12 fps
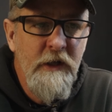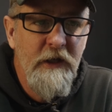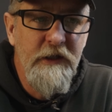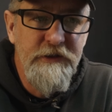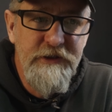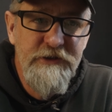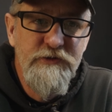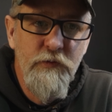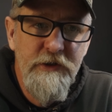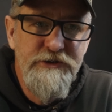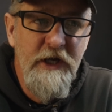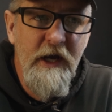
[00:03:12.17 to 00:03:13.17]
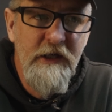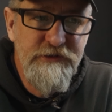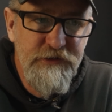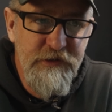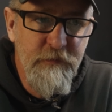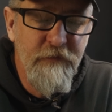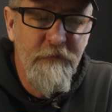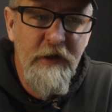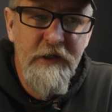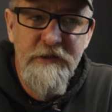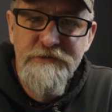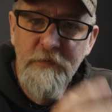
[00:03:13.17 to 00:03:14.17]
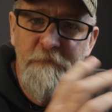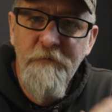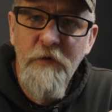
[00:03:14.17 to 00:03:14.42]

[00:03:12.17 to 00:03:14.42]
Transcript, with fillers: Uh, Ditch Witch actually provided some